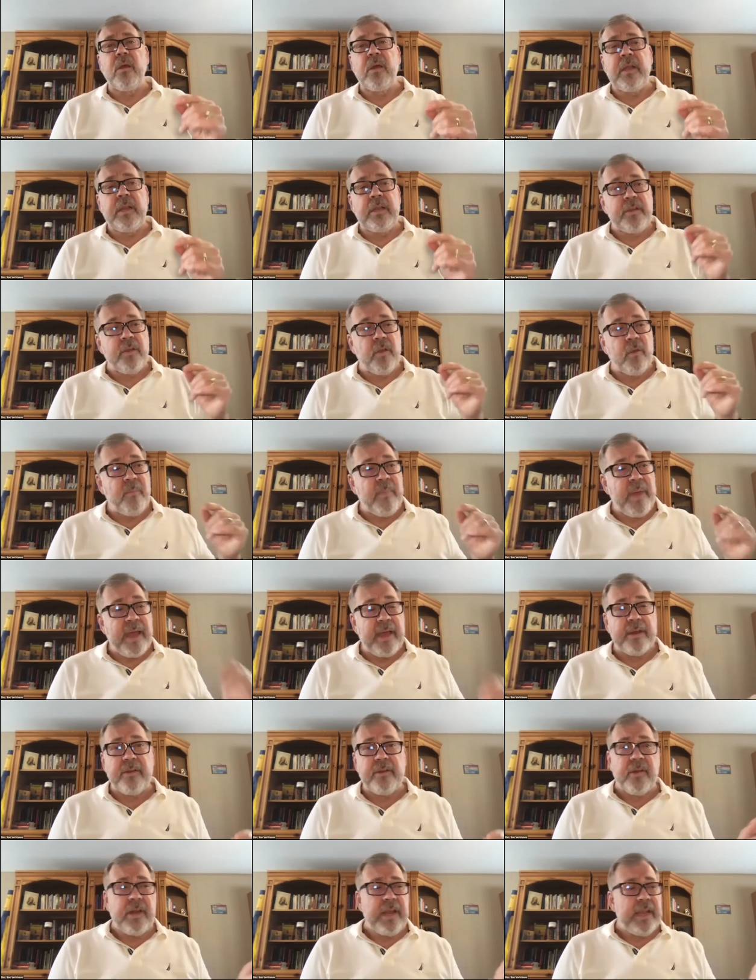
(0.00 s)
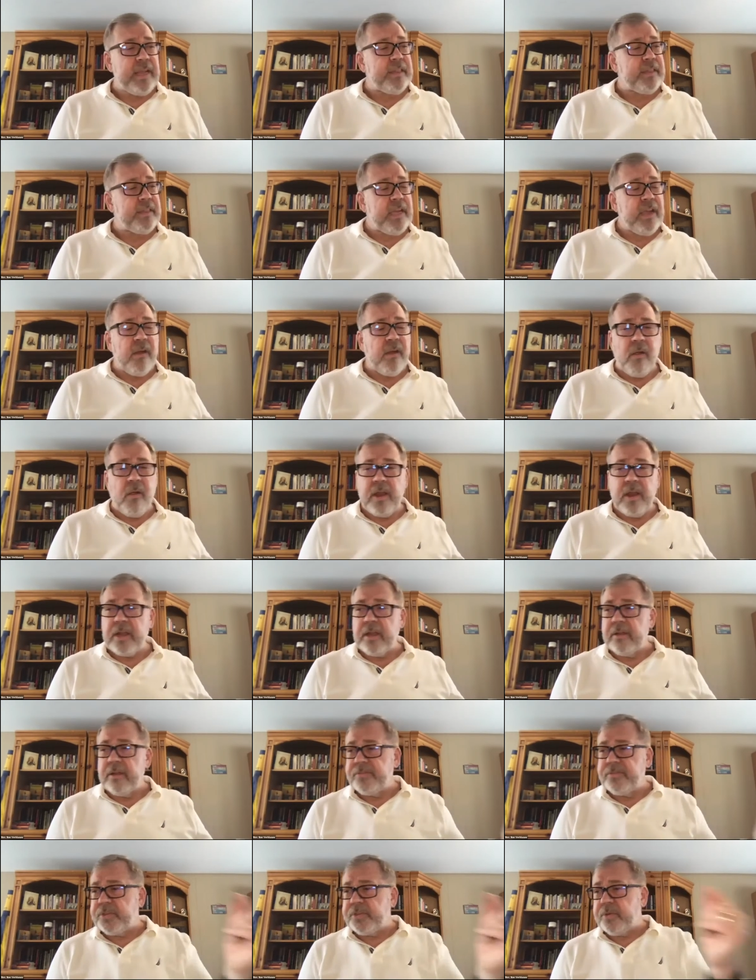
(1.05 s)
no matter in the arc of
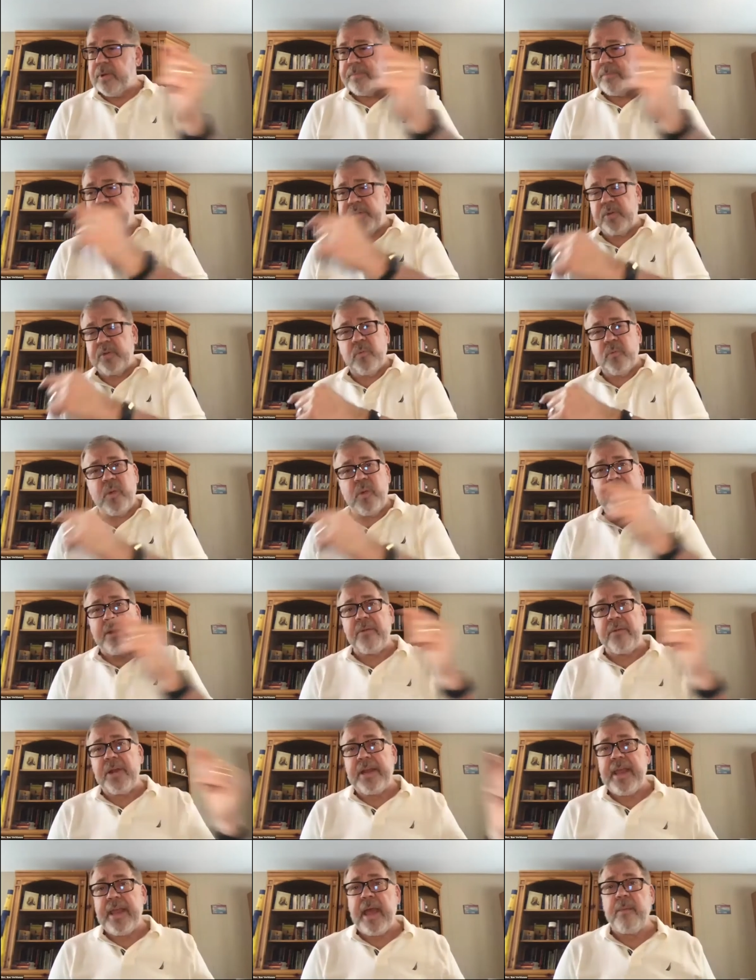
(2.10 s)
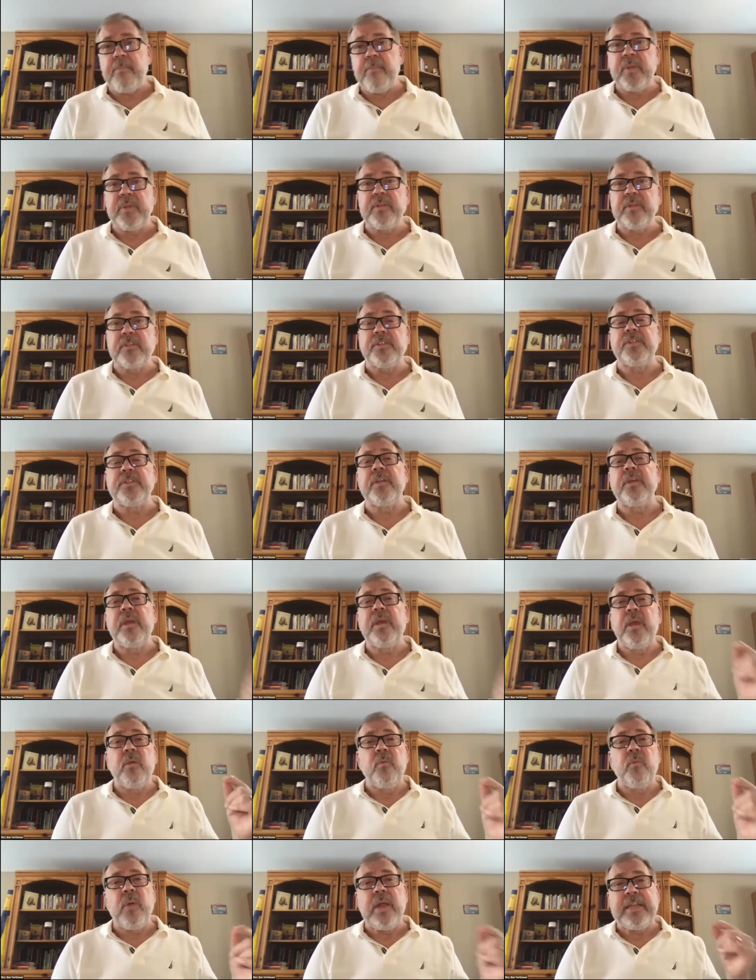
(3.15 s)
Scripture where it happens
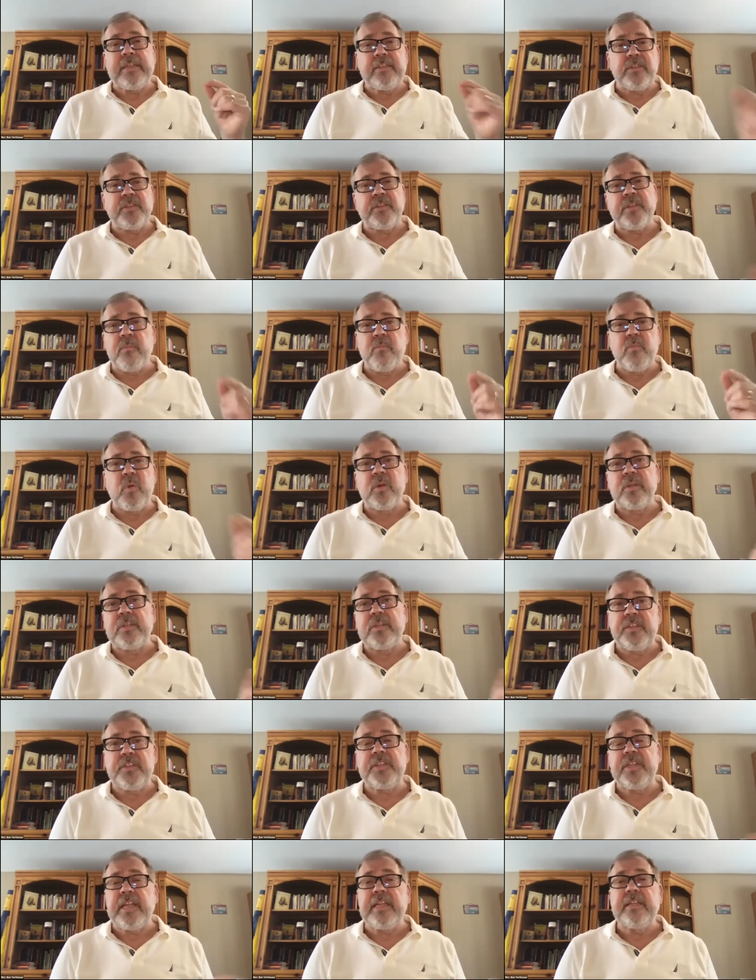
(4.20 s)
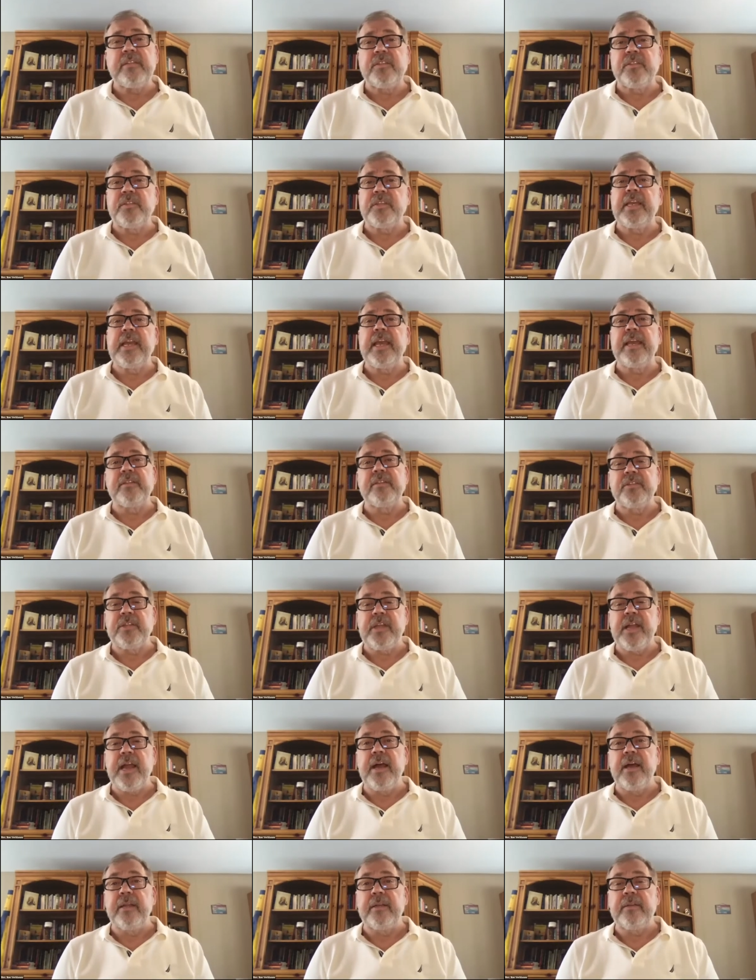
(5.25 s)
when someone sins against
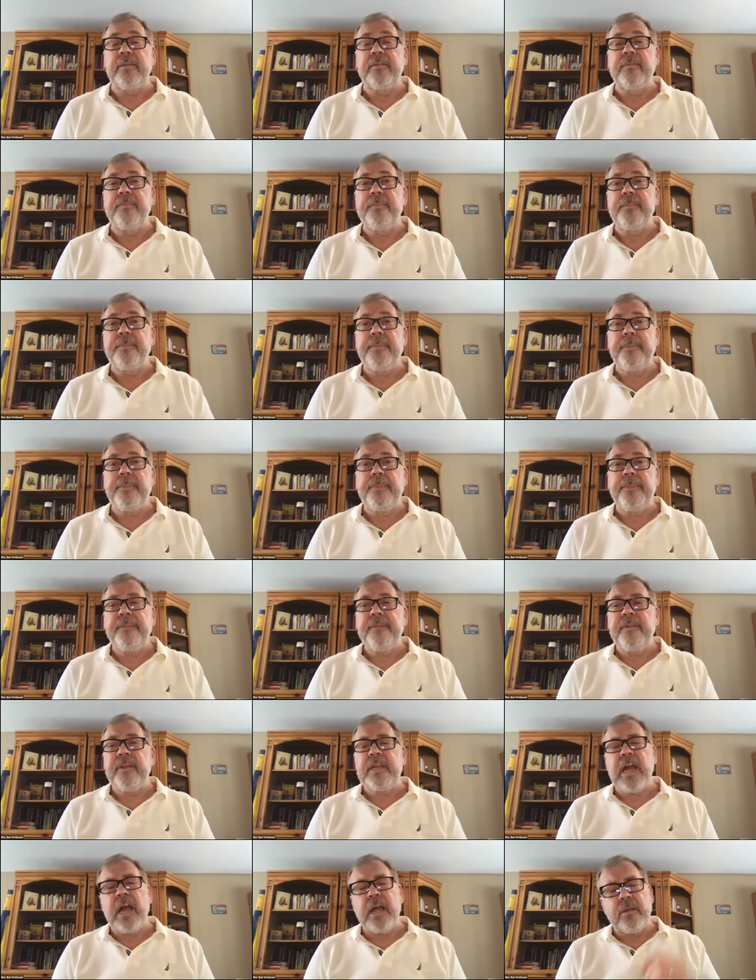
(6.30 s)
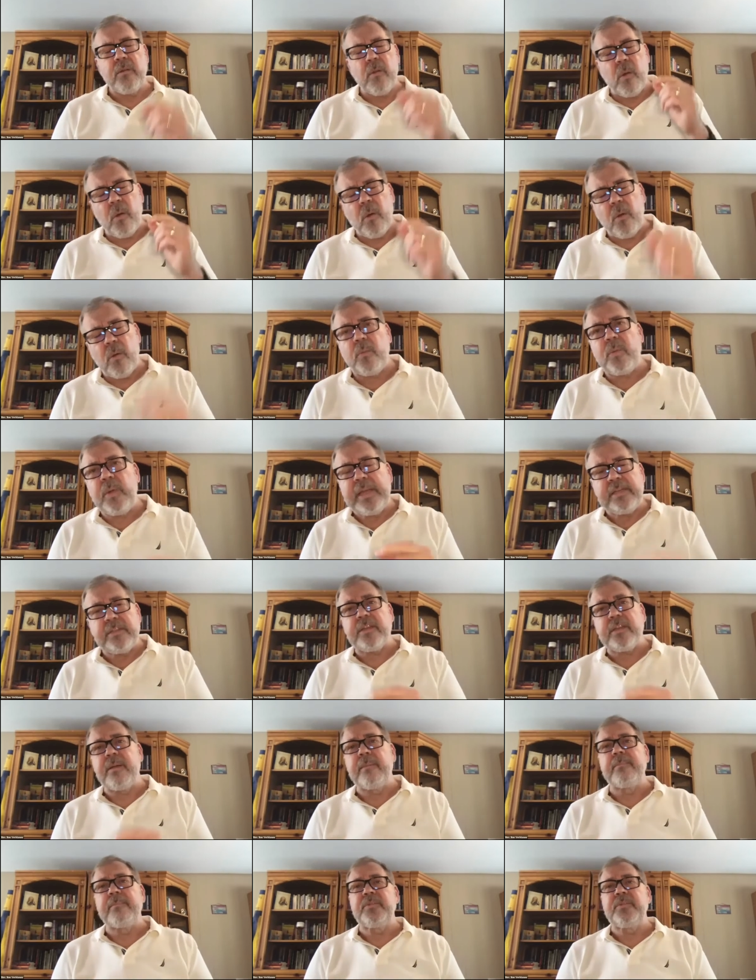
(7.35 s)
God, God always
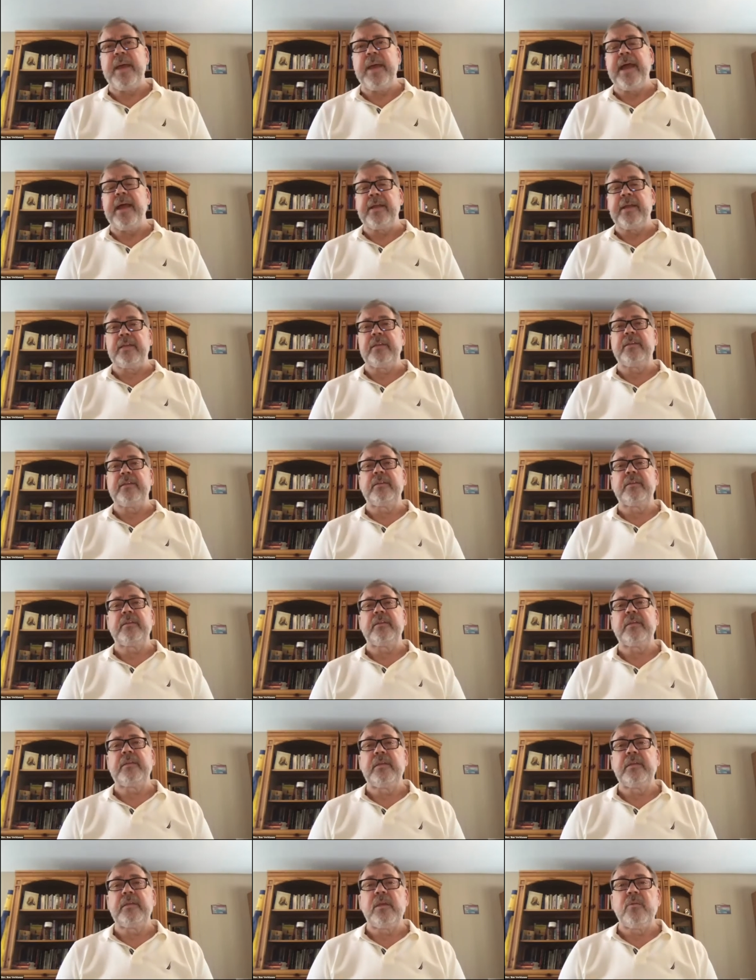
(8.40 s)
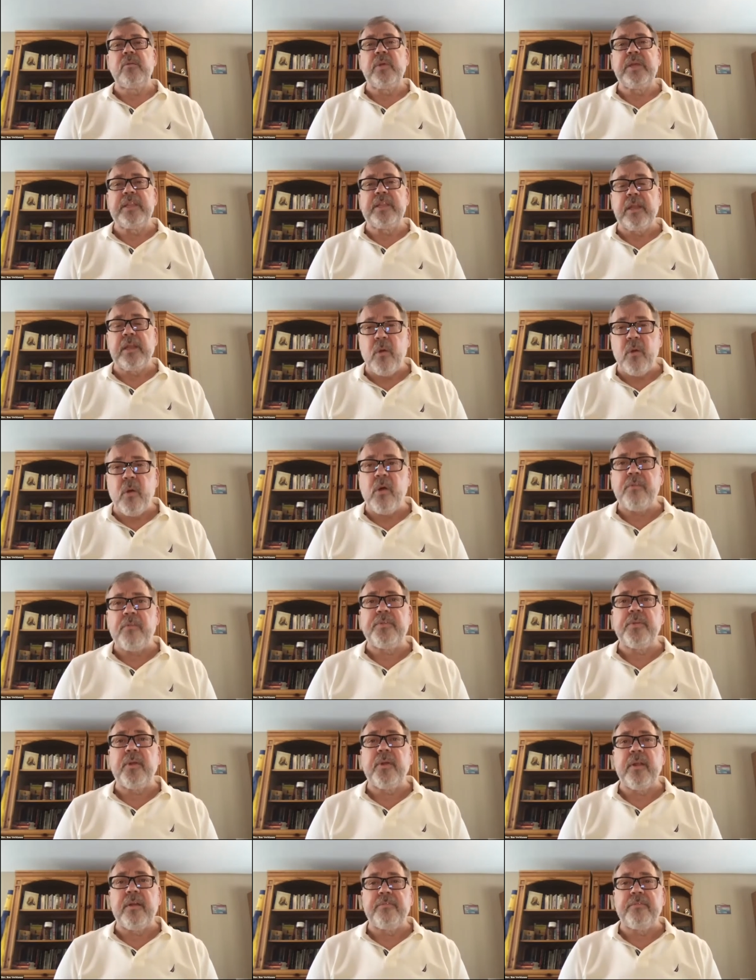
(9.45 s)
comes back with an offer
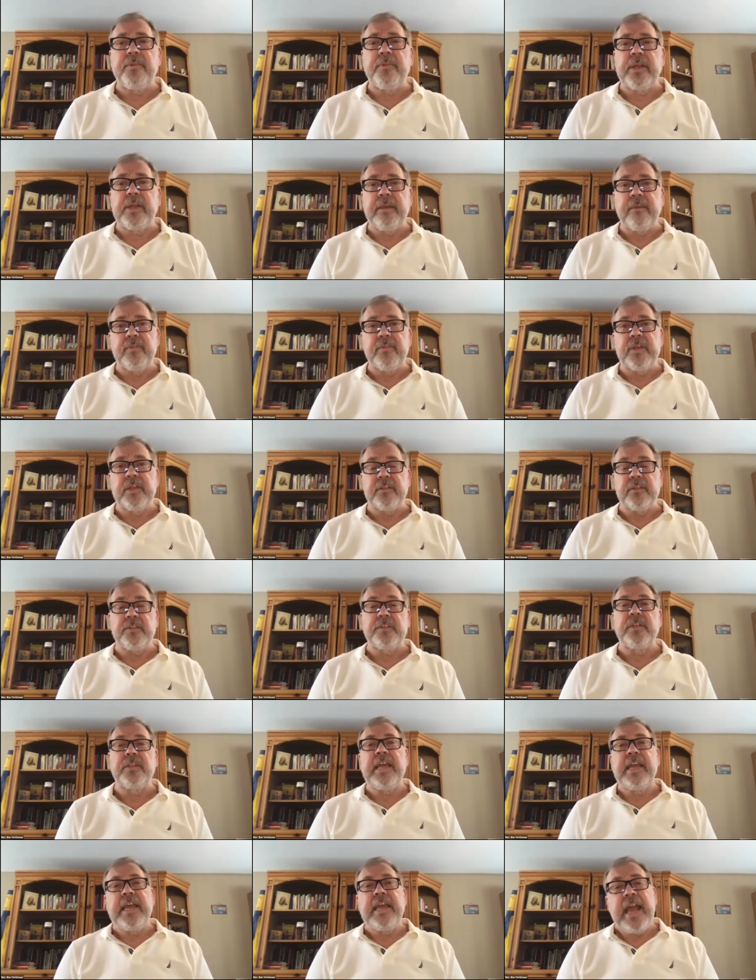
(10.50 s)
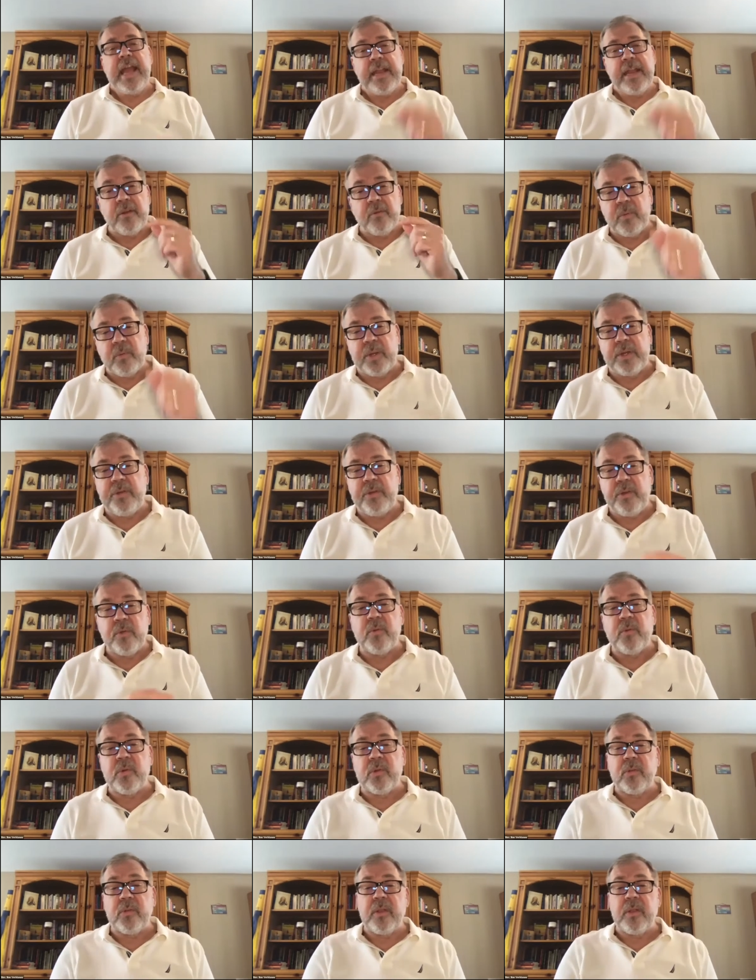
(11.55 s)
of forgiveness and a
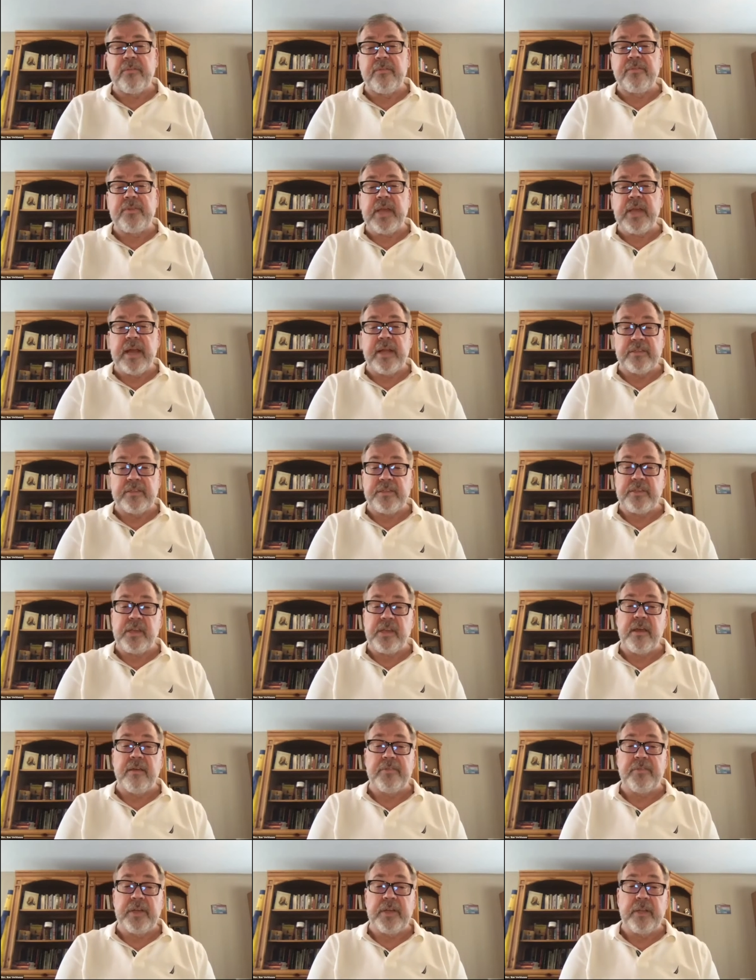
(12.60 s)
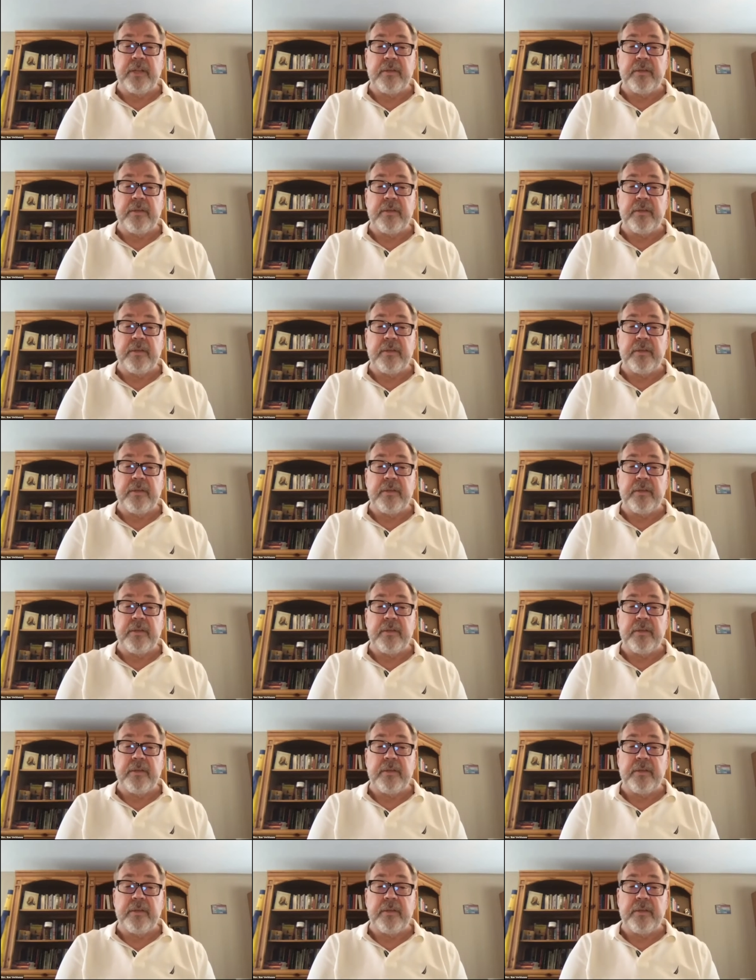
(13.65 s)
renewal of God's covenant.